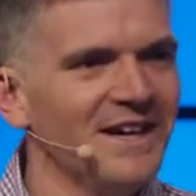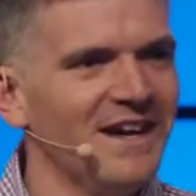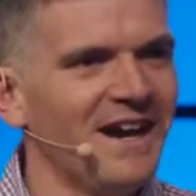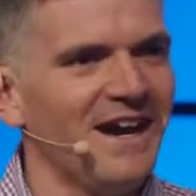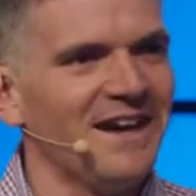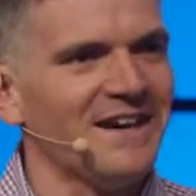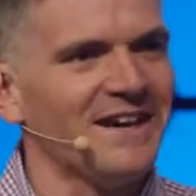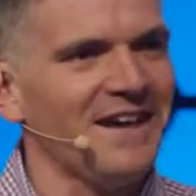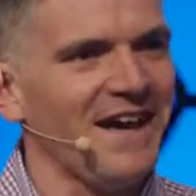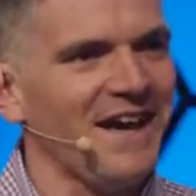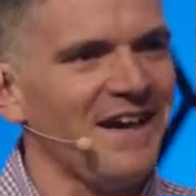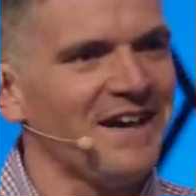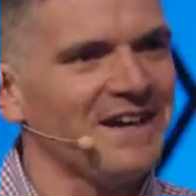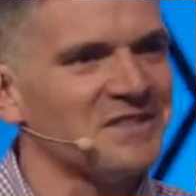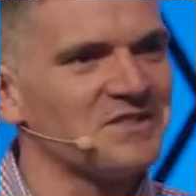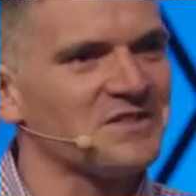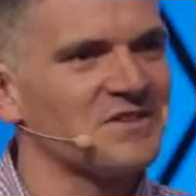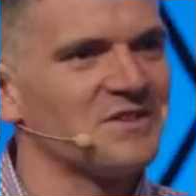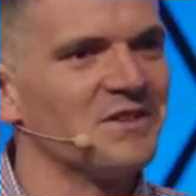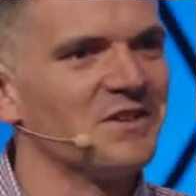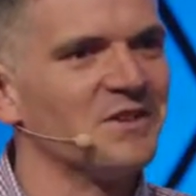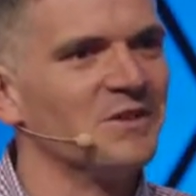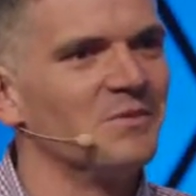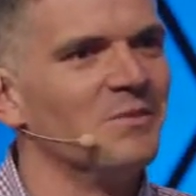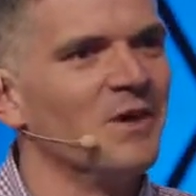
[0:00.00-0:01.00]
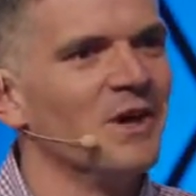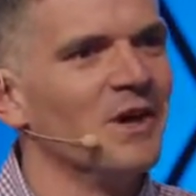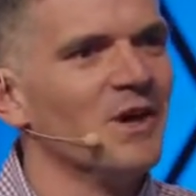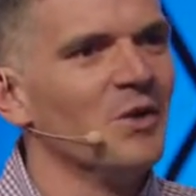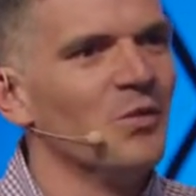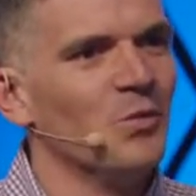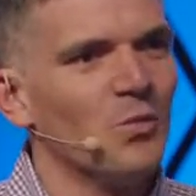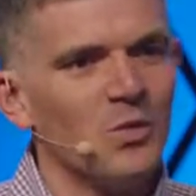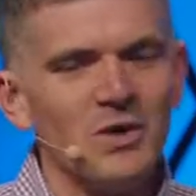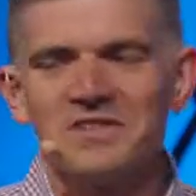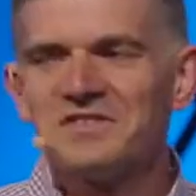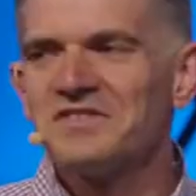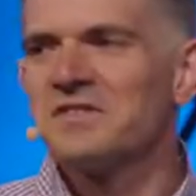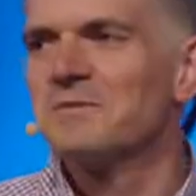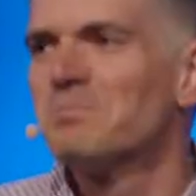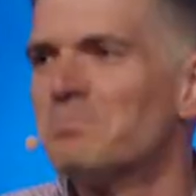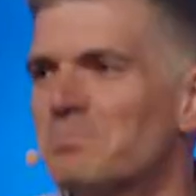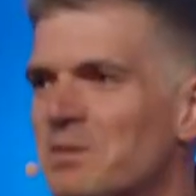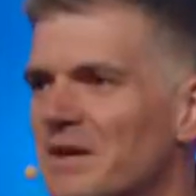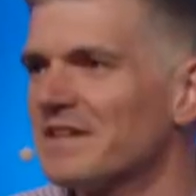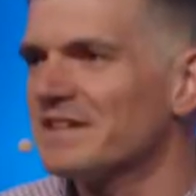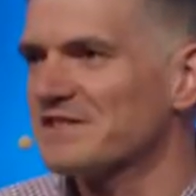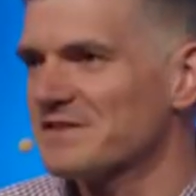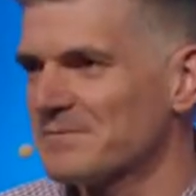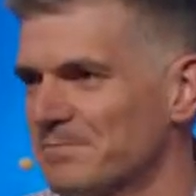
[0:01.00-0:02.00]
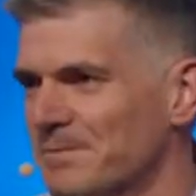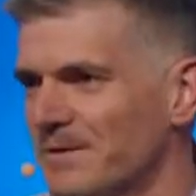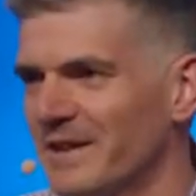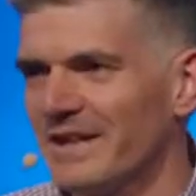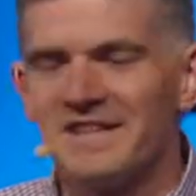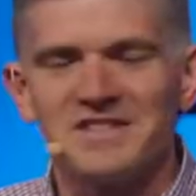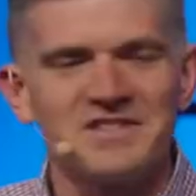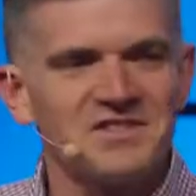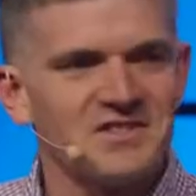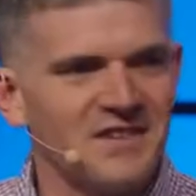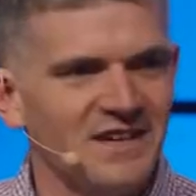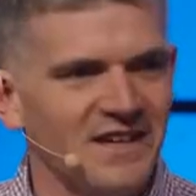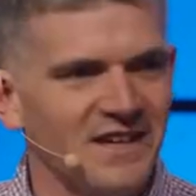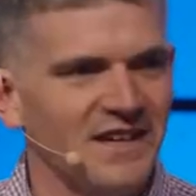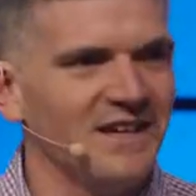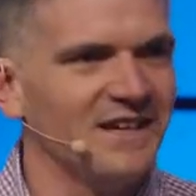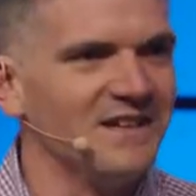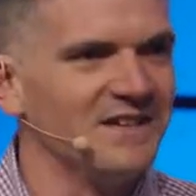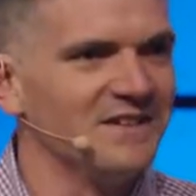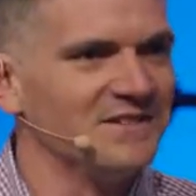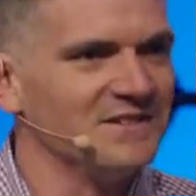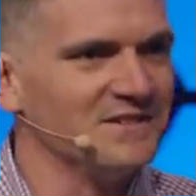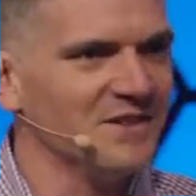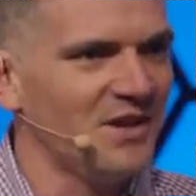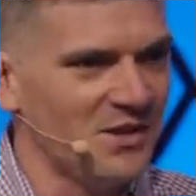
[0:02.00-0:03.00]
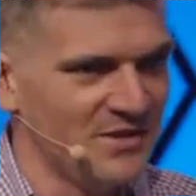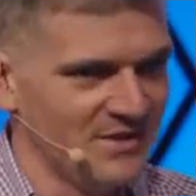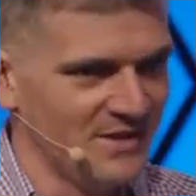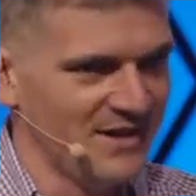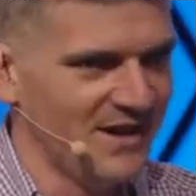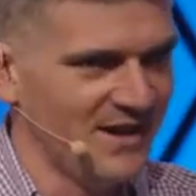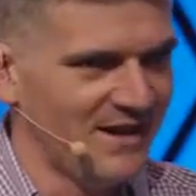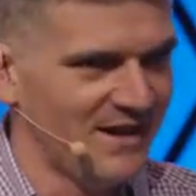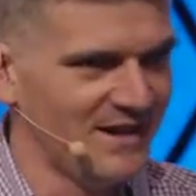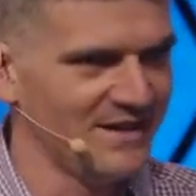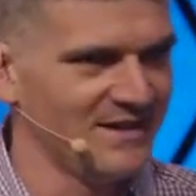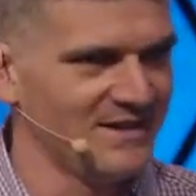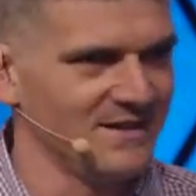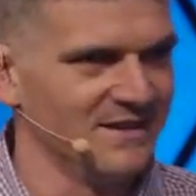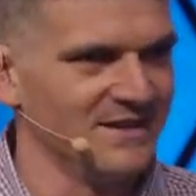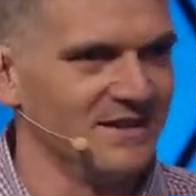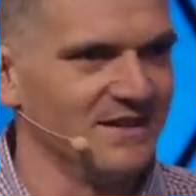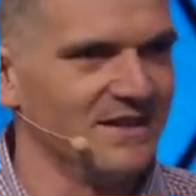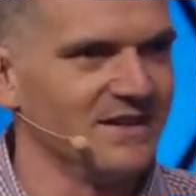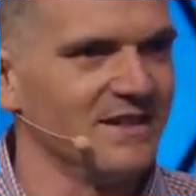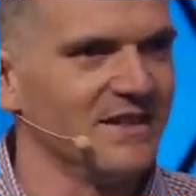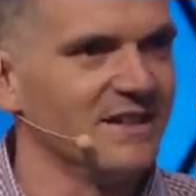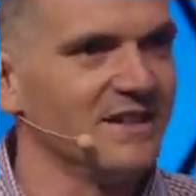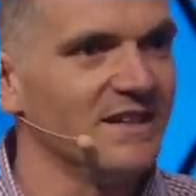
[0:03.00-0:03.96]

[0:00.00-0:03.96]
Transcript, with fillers: I asked him, what's the best place to eat on the island?